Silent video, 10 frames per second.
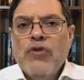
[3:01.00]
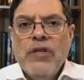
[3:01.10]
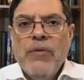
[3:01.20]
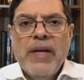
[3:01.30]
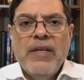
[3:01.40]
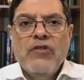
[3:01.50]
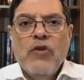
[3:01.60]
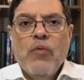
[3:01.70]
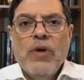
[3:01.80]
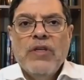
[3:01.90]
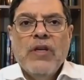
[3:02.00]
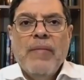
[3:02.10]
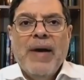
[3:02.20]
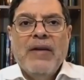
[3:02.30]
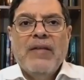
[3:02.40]
Of course, the Iranians don't
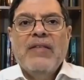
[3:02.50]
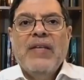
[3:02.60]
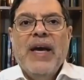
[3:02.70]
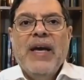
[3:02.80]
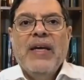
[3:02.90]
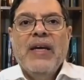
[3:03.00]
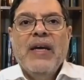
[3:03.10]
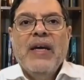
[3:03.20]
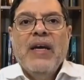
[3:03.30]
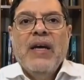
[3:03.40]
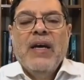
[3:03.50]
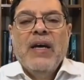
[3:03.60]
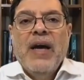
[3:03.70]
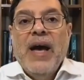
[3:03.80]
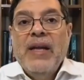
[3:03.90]
want to come out and say
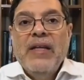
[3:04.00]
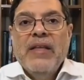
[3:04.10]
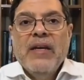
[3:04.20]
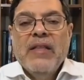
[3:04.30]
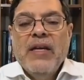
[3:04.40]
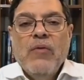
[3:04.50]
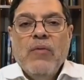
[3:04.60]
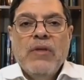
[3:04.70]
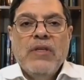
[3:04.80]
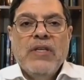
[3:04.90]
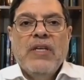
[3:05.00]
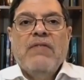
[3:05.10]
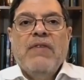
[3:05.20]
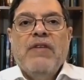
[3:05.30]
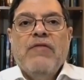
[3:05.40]
anything. They don't want
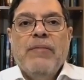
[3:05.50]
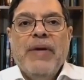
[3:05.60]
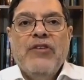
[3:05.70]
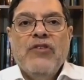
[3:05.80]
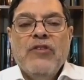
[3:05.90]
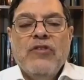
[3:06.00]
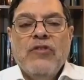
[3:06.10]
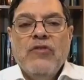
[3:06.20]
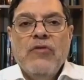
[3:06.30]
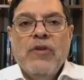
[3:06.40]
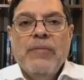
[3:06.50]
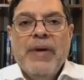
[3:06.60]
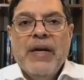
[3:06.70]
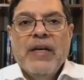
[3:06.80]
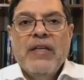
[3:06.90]
to give information
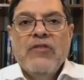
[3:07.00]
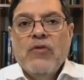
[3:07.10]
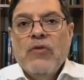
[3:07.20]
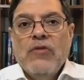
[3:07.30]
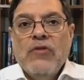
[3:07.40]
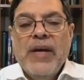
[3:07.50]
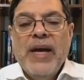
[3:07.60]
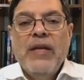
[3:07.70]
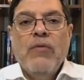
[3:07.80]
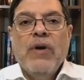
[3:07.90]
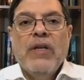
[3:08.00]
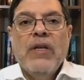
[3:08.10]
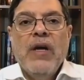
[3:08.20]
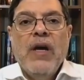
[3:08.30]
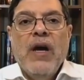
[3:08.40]
to the Americans or to
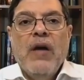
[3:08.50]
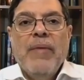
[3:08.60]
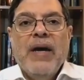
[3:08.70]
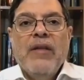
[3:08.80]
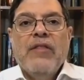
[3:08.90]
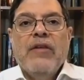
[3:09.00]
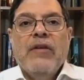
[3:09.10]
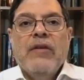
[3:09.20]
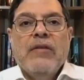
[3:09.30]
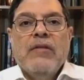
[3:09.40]
anyone about